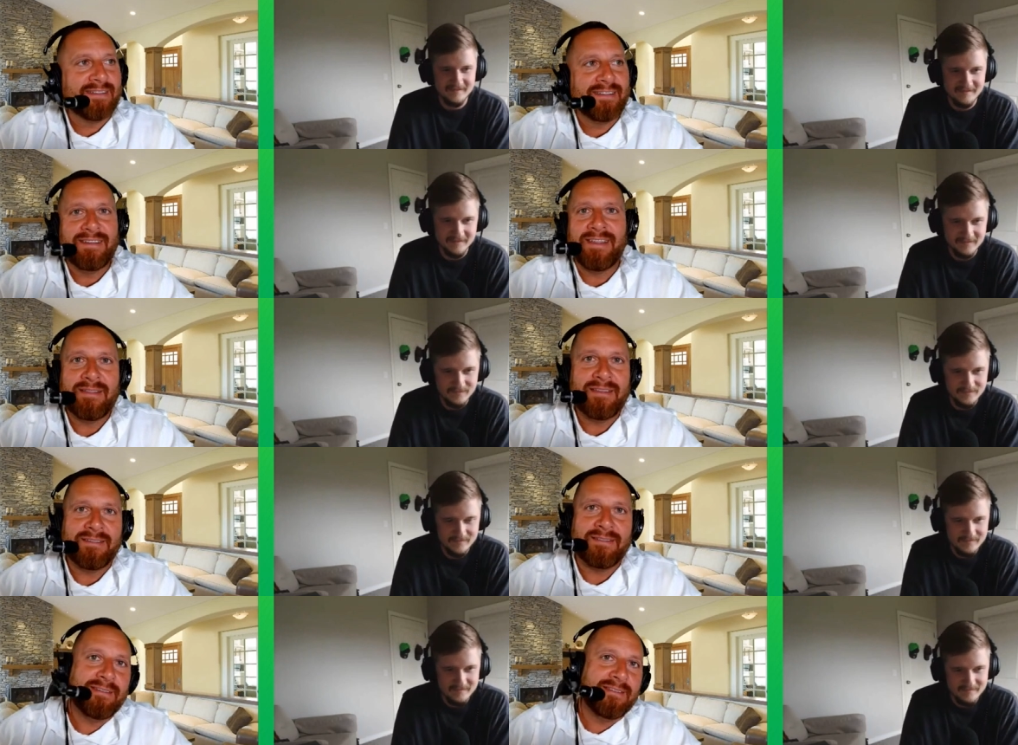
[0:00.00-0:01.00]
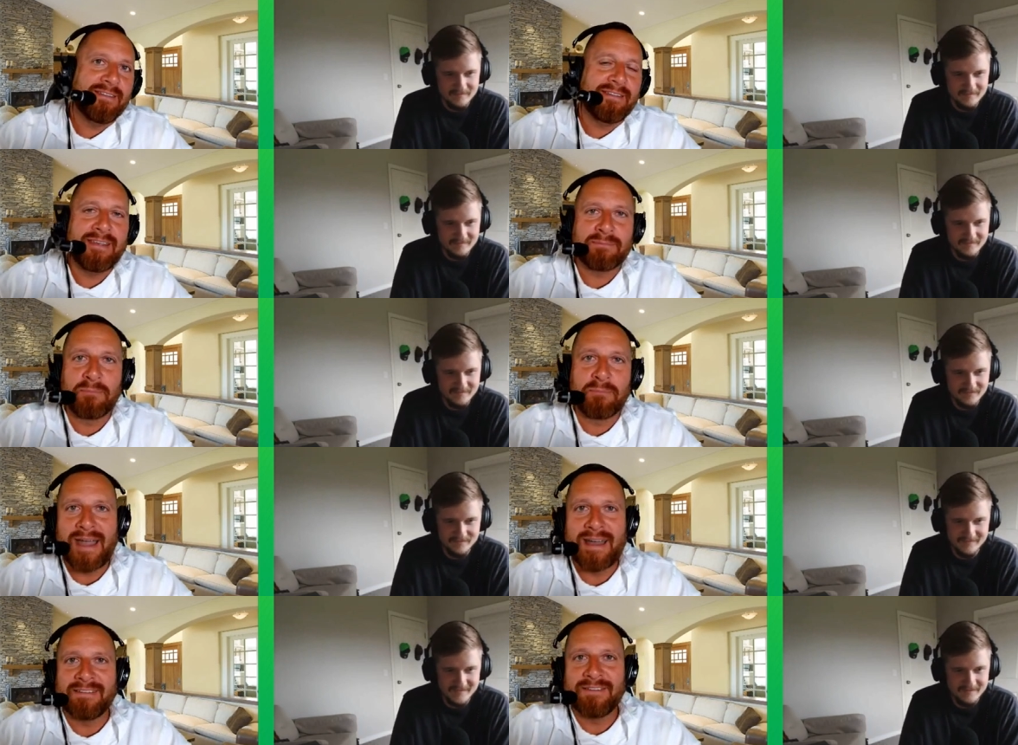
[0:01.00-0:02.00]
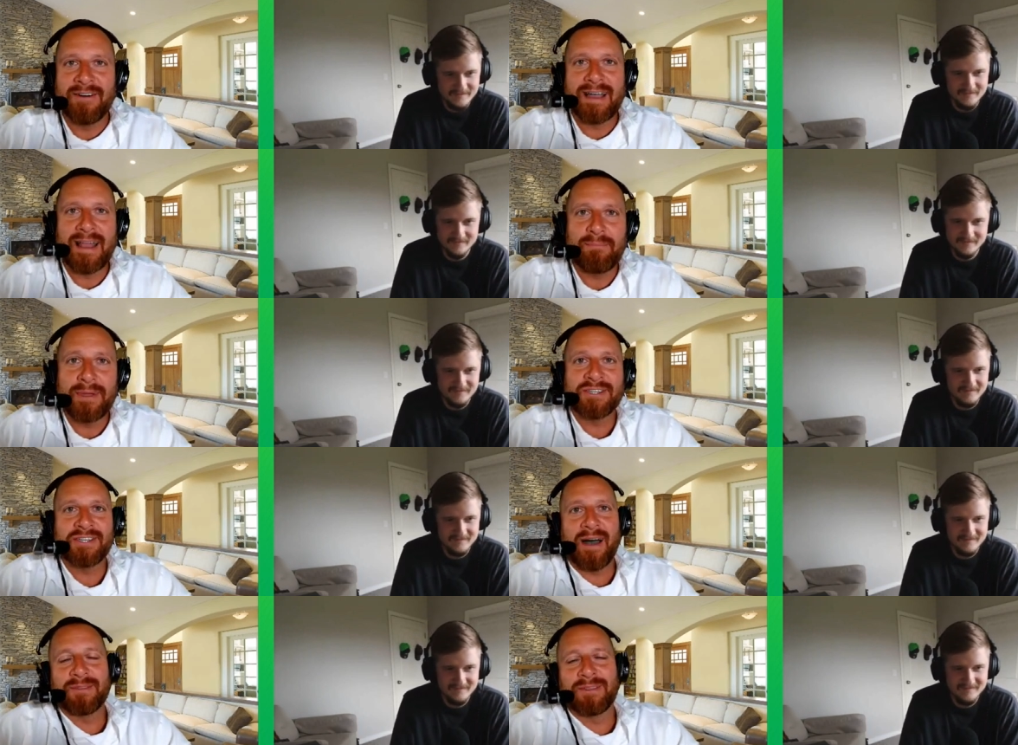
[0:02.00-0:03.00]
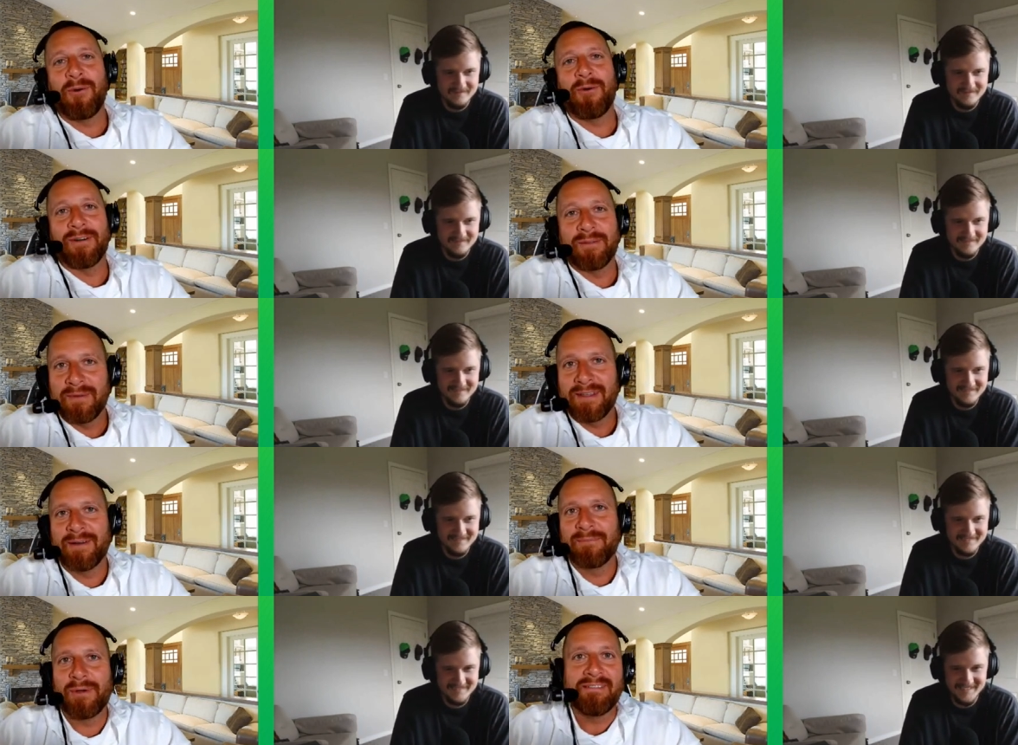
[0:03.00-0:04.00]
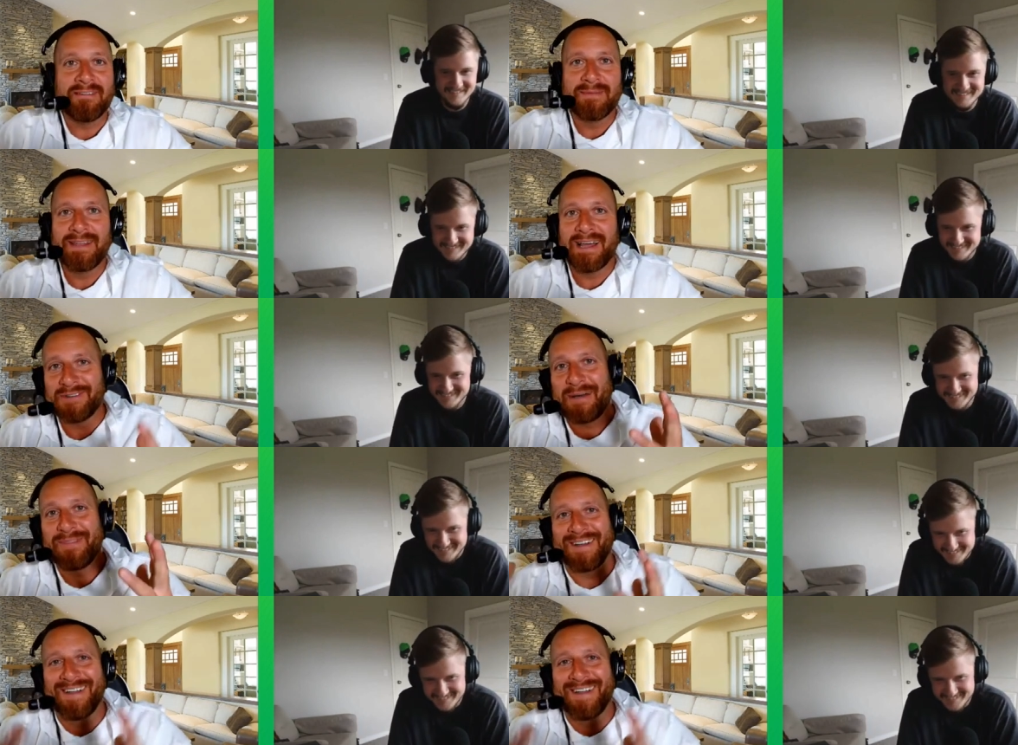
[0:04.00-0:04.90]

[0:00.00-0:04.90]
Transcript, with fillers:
Speaker 1: you know, they, they, these brands. You know, I got a big shot with Toro. You know, impressed them, and I dropped the